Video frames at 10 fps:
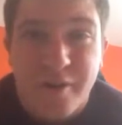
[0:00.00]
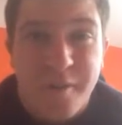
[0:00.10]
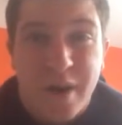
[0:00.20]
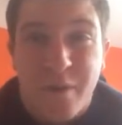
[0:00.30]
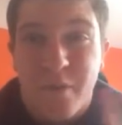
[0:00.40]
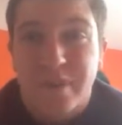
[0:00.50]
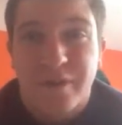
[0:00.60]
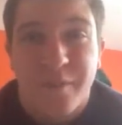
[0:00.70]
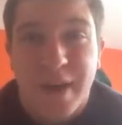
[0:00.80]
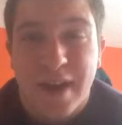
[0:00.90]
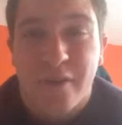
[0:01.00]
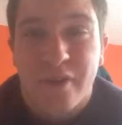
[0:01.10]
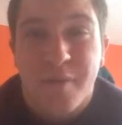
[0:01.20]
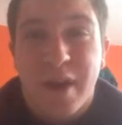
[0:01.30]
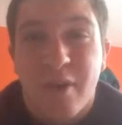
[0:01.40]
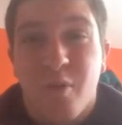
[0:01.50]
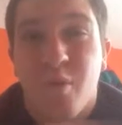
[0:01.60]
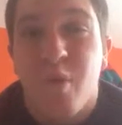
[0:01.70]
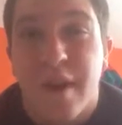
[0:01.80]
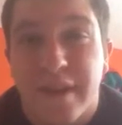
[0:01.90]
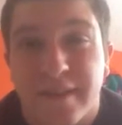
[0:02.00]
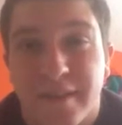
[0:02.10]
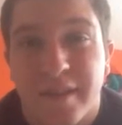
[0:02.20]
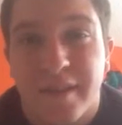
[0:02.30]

no matter what's your background, no matter what,